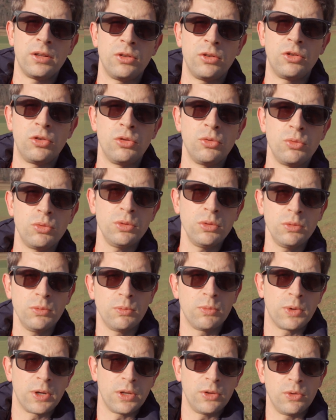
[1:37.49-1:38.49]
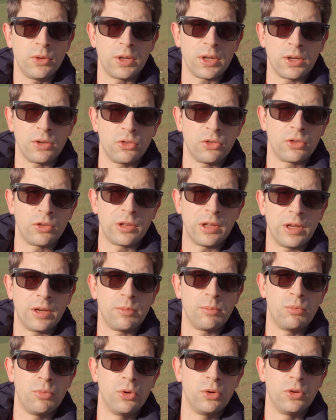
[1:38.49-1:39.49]
tool where you can just like
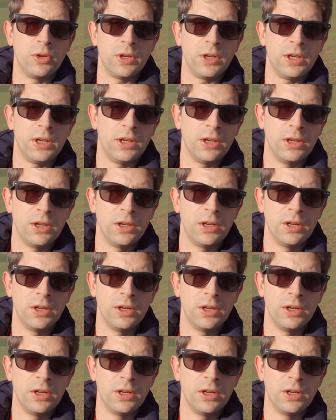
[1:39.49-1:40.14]
put in